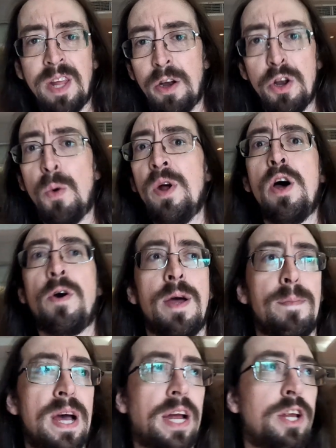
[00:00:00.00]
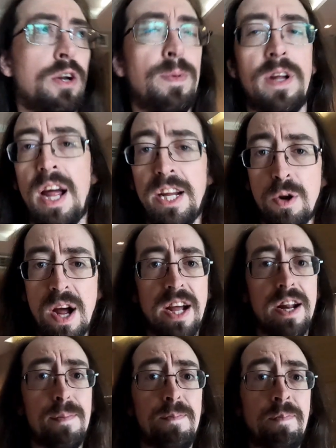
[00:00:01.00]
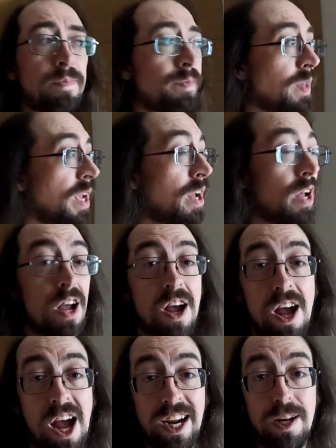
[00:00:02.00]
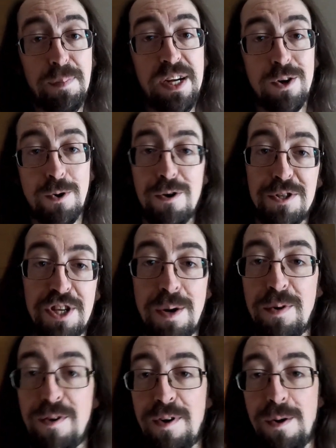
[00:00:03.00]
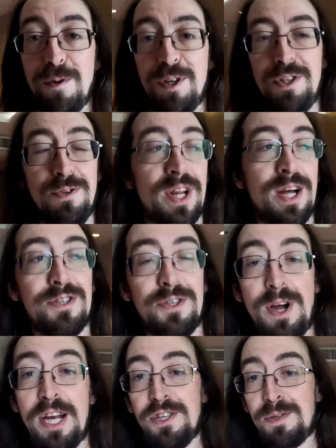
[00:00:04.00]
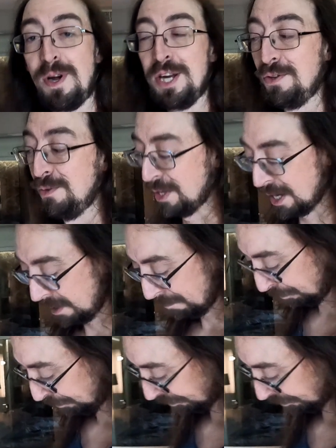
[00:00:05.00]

when I'll come back here, but I can be here all summer if I want to now, so I just might do that.